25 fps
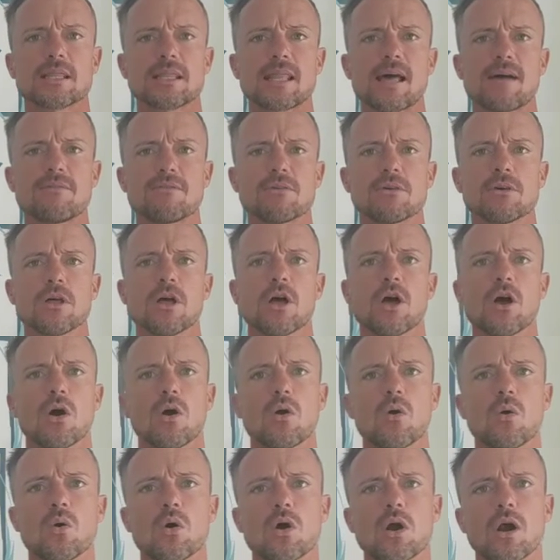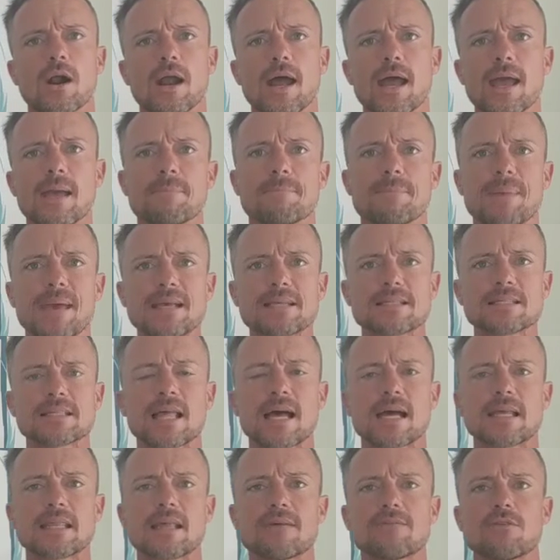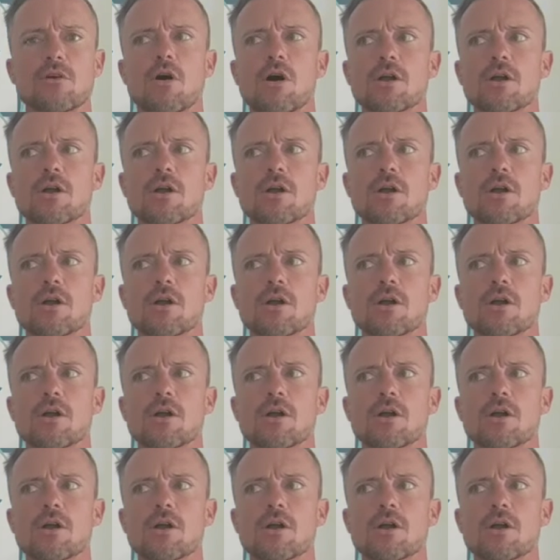level or a baseline level,